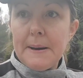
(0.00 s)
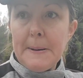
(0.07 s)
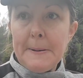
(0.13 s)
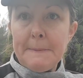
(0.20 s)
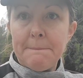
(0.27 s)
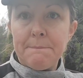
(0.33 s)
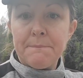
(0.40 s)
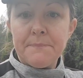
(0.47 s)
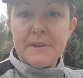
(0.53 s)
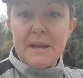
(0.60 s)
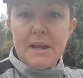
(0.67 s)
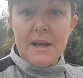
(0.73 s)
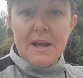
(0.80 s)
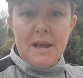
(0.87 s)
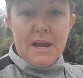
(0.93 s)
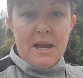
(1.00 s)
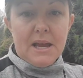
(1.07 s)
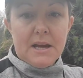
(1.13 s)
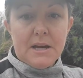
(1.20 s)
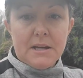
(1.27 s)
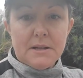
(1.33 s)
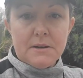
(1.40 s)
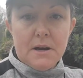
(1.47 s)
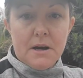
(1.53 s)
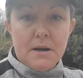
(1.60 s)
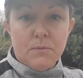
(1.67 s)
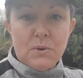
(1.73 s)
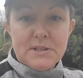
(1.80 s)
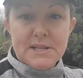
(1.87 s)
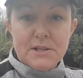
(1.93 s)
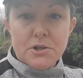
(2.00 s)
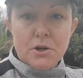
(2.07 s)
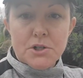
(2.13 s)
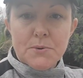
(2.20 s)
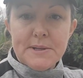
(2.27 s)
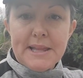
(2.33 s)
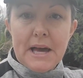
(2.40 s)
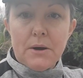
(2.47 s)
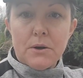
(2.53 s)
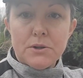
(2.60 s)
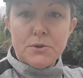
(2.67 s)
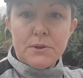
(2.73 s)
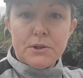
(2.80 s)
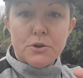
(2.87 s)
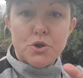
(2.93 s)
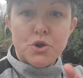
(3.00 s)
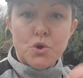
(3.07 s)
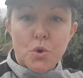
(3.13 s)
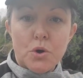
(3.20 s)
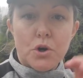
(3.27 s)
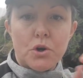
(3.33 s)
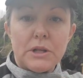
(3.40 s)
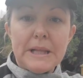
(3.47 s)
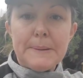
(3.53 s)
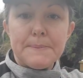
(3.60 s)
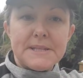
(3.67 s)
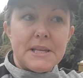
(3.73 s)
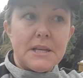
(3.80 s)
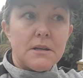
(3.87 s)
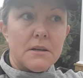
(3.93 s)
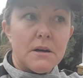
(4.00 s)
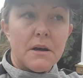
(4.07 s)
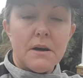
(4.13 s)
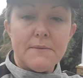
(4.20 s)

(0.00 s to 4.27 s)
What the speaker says: Once I start doing that, I'll do little shorter clips